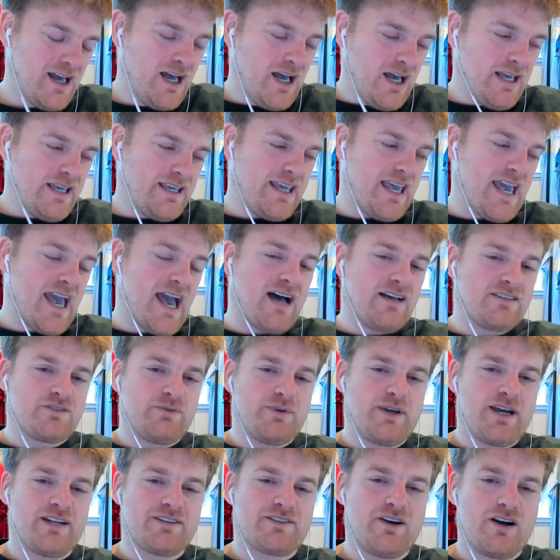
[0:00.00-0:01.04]
Yeah, so
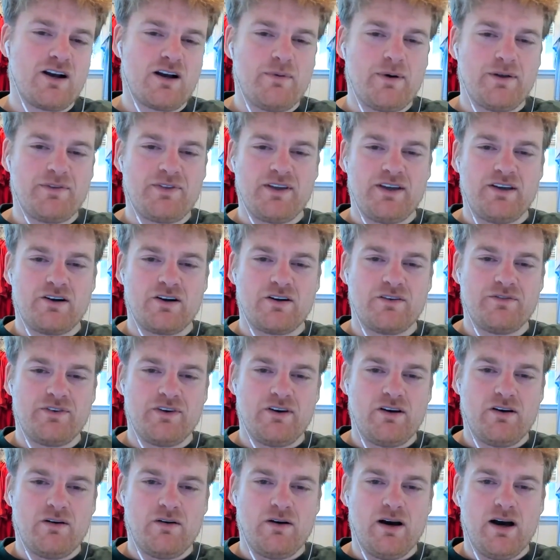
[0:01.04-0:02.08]
we got to talk about the
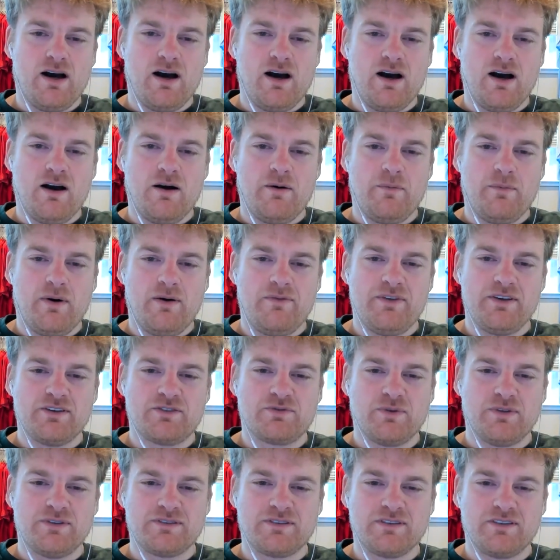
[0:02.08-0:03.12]
interview.
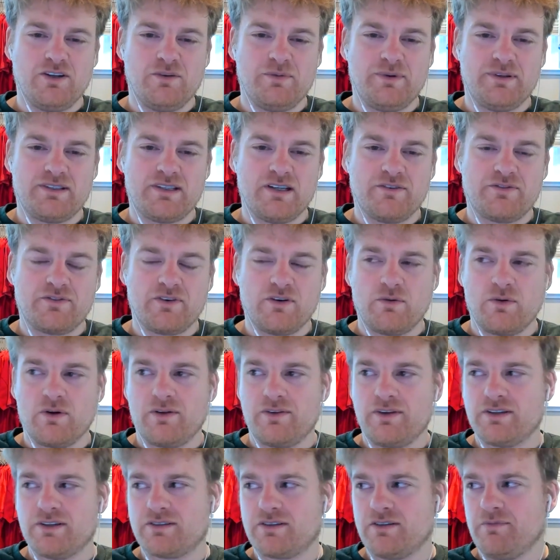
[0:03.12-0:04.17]
This one's a little bit different,
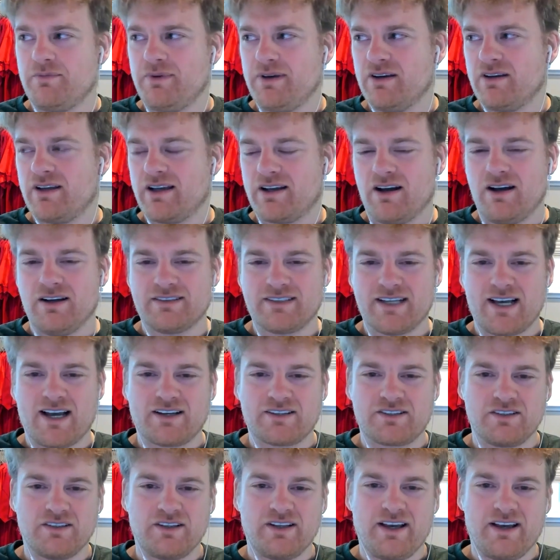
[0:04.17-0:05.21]
where this could be like us
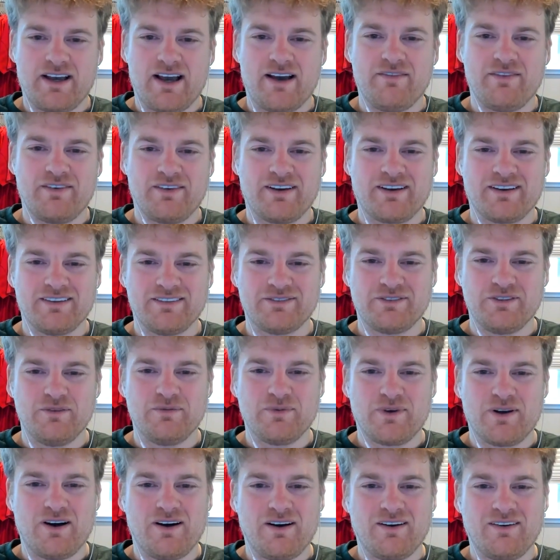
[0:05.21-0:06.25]
actually having like a
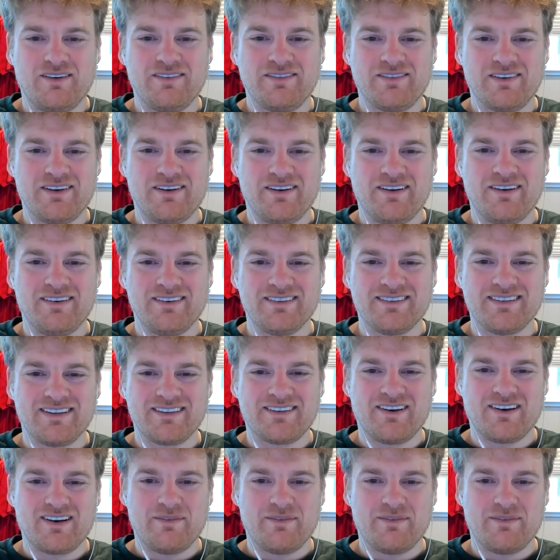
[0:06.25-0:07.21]
Zoom call, as like talking